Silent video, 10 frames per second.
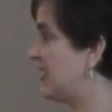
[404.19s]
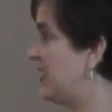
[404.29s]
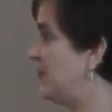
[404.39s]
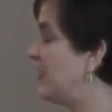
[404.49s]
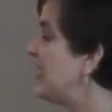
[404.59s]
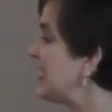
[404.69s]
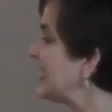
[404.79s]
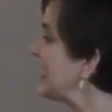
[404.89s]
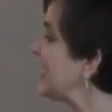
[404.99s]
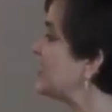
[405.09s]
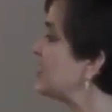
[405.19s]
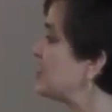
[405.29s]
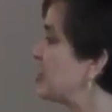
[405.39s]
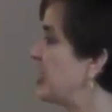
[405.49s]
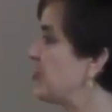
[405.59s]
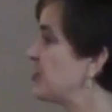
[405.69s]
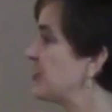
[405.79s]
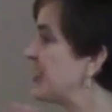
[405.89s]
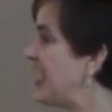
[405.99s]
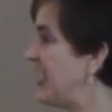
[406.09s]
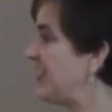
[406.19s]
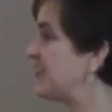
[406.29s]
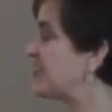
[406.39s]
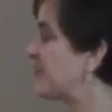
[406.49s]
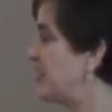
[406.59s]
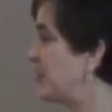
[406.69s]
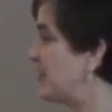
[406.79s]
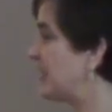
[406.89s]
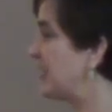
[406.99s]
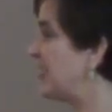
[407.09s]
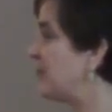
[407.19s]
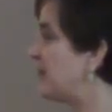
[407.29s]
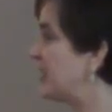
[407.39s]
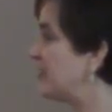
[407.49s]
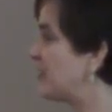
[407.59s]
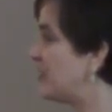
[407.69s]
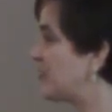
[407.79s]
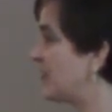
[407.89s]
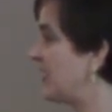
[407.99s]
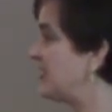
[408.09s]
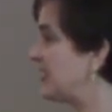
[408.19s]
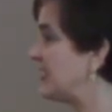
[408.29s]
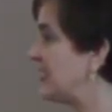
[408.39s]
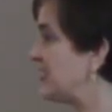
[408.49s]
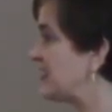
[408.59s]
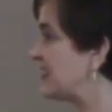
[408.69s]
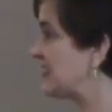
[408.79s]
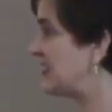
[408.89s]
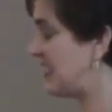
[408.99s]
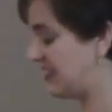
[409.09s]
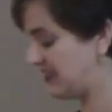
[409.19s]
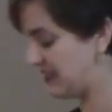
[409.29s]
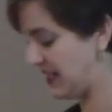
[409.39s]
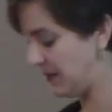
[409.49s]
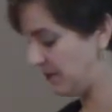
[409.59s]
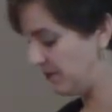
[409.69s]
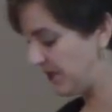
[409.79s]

Um, land changes hands frequently, but cultural identities stay the same.